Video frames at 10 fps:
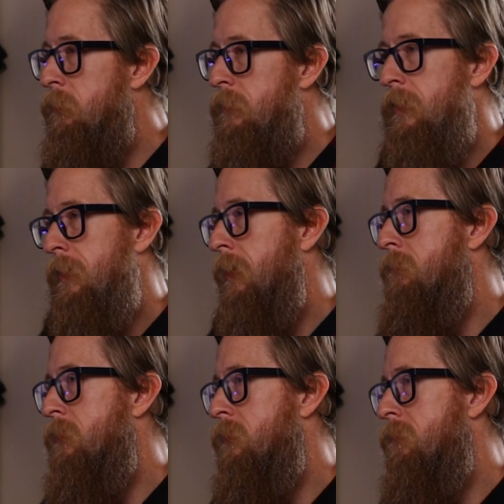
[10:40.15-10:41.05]
where it's like,
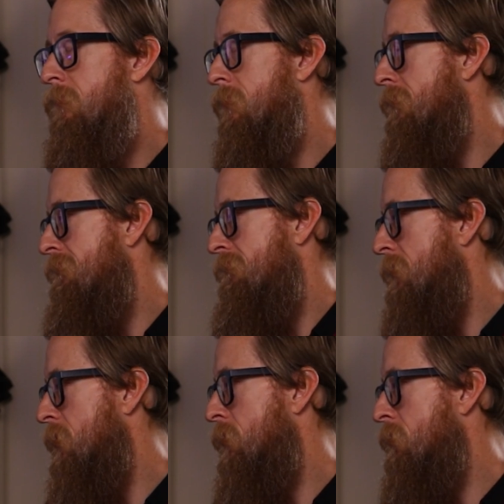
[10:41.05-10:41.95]

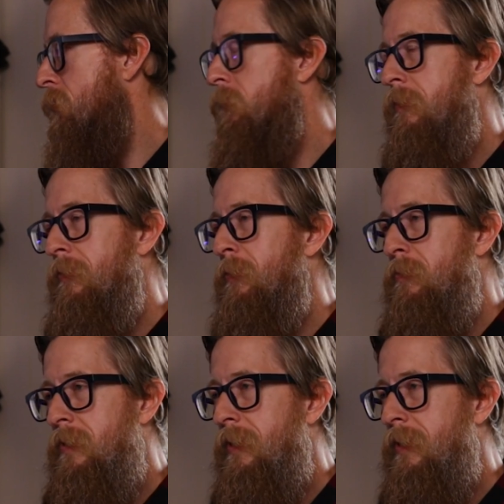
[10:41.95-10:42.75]
this was one of those